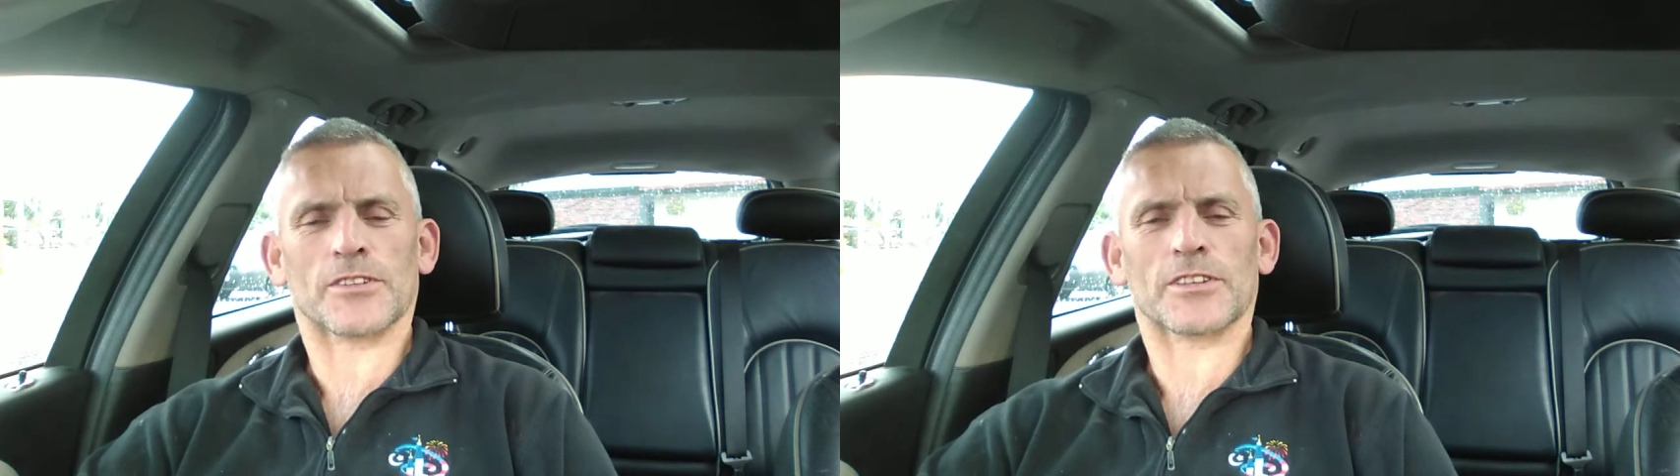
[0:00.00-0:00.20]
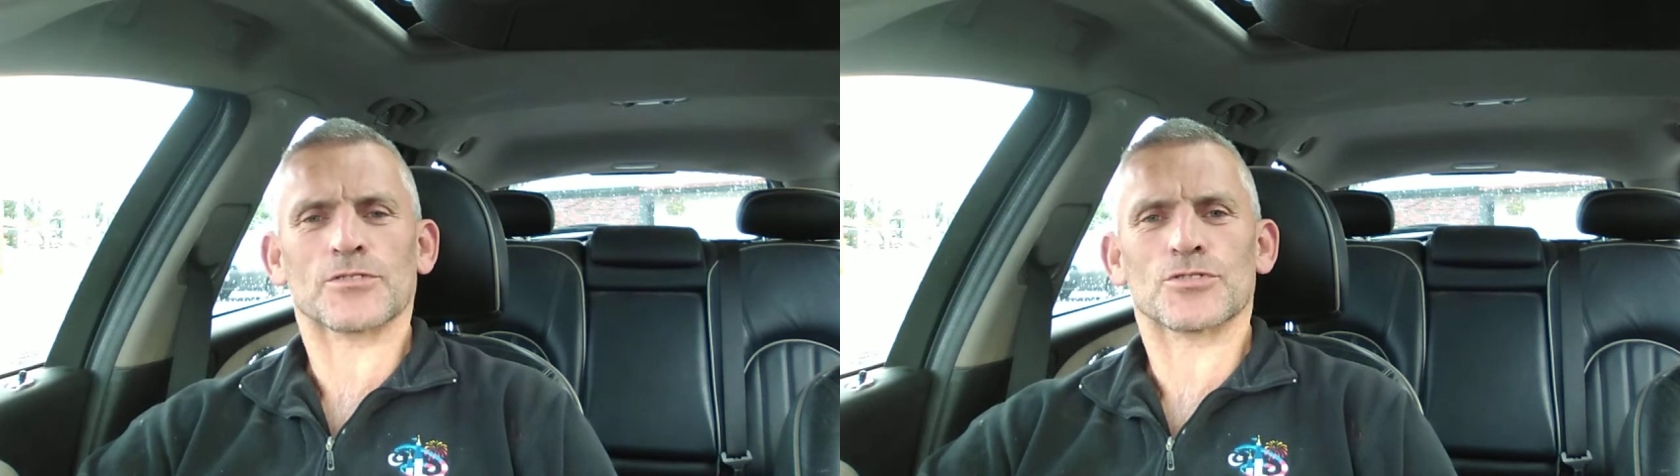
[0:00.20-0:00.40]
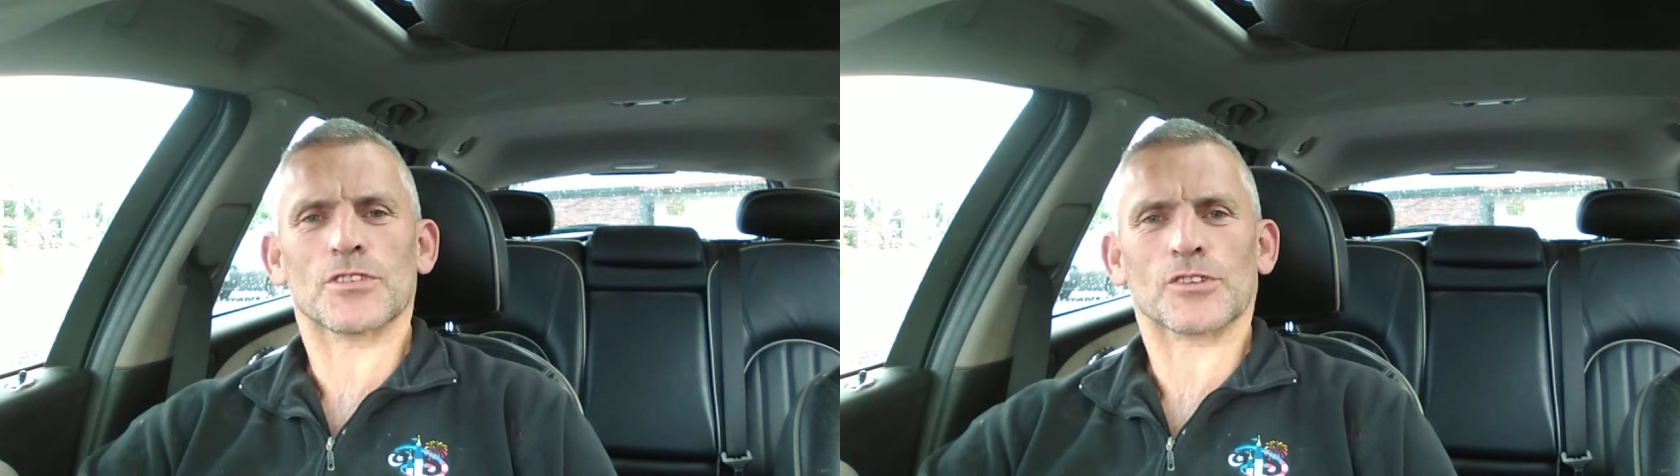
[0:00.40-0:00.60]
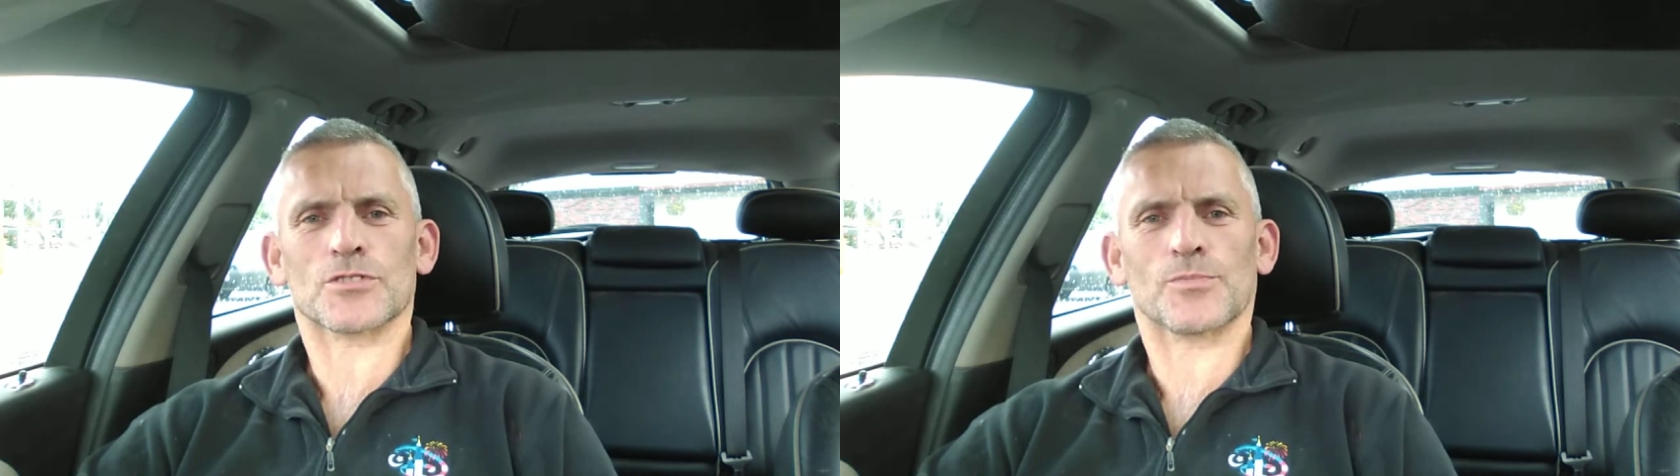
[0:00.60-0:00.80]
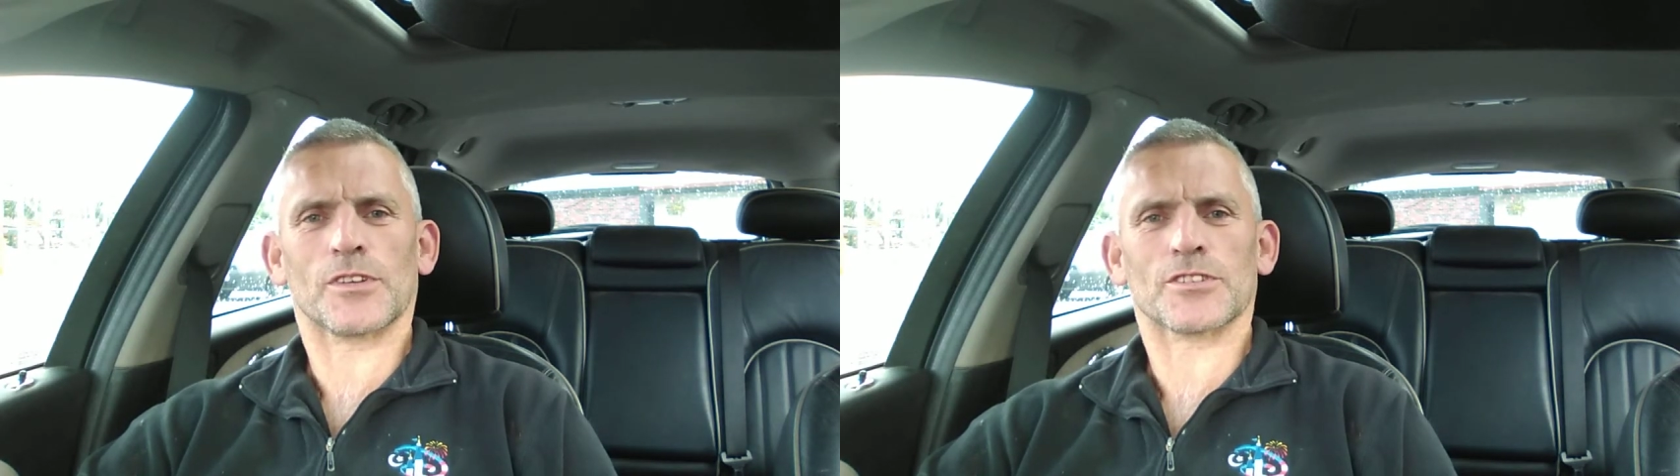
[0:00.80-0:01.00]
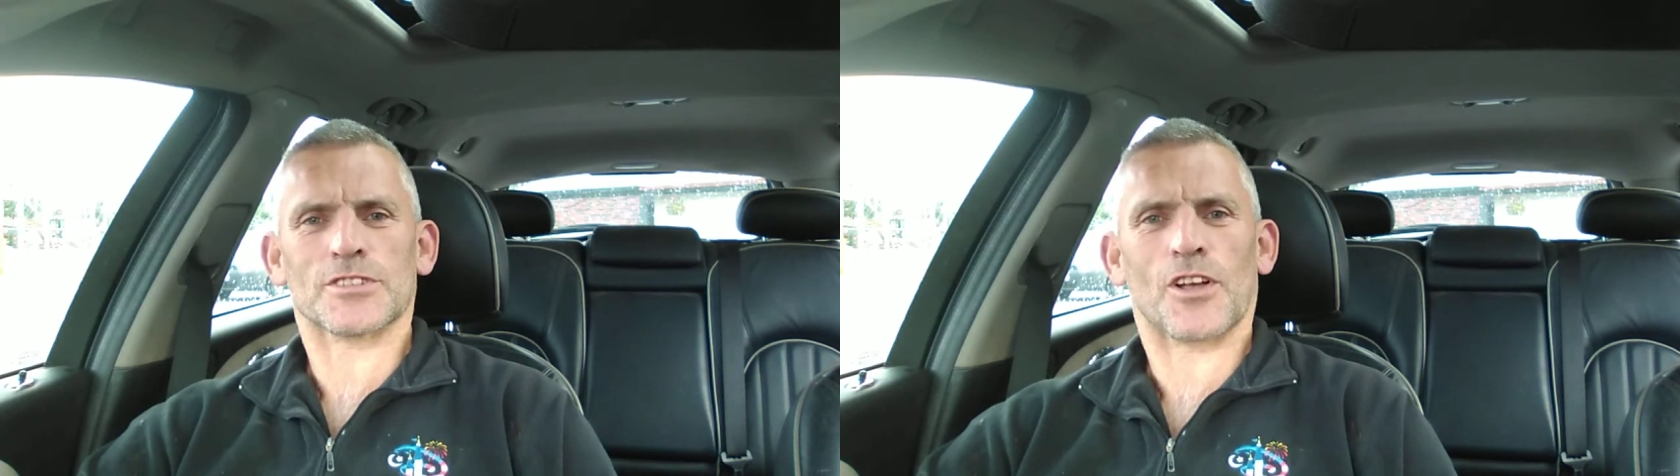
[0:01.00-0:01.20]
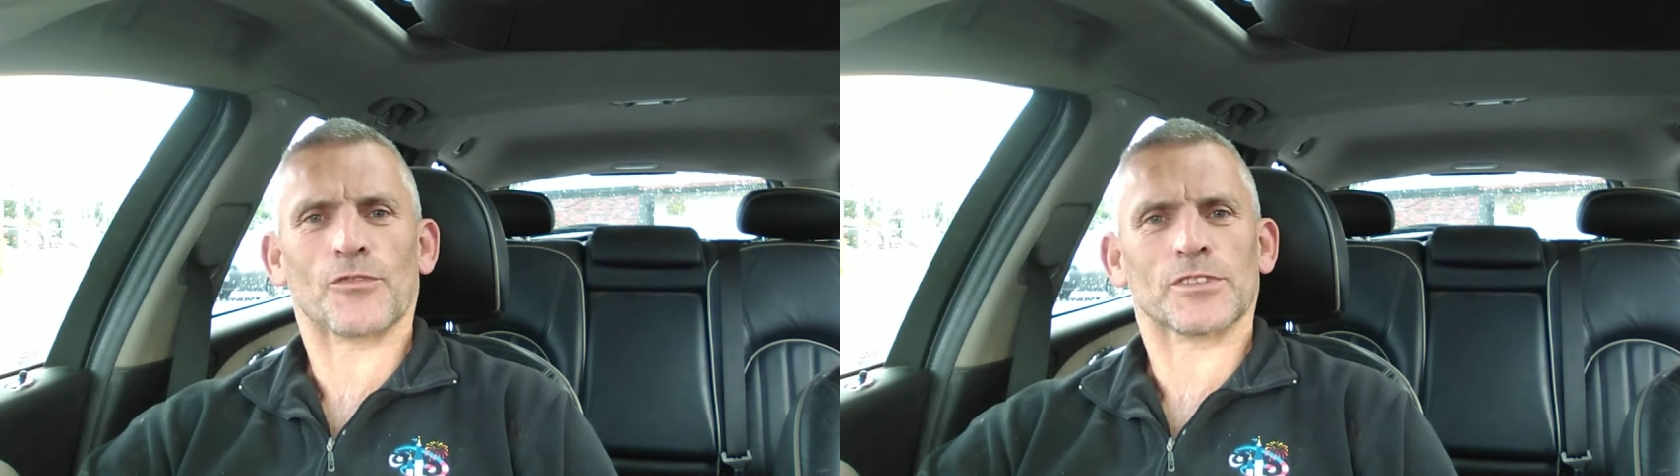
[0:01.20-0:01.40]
then you should actually be yourself,